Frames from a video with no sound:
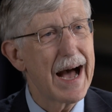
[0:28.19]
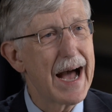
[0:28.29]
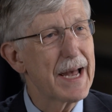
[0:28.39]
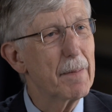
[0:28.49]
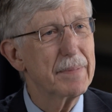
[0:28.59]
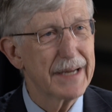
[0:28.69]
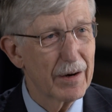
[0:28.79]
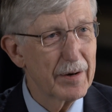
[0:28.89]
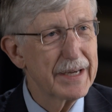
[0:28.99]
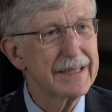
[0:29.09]
I am
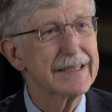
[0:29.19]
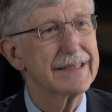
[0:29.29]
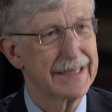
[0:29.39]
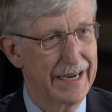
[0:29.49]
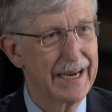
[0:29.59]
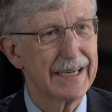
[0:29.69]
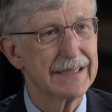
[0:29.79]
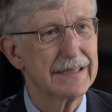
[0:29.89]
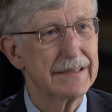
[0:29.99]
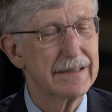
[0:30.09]
daring to
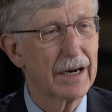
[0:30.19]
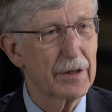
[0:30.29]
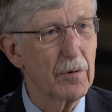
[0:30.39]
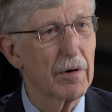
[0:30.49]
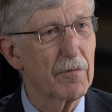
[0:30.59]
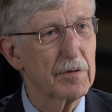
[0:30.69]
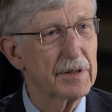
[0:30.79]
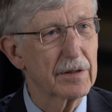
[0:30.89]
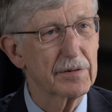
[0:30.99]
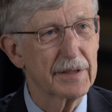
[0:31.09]
say a cure for
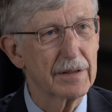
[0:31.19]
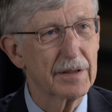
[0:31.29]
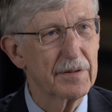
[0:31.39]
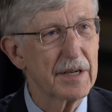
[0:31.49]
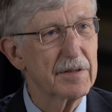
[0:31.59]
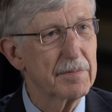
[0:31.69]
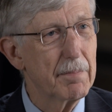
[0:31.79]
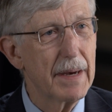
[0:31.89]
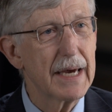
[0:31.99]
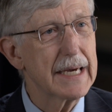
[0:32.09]
sickle cell disease
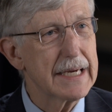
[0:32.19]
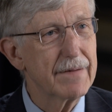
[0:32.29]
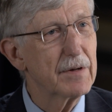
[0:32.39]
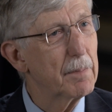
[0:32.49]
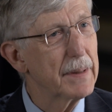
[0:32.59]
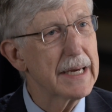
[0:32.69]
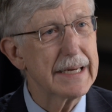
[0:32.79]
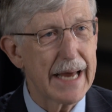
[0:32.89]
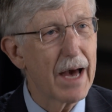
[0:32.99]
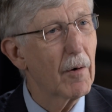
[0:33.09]
may even
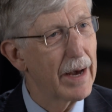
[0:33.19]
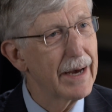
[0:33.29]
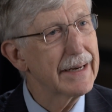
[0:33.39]
be now at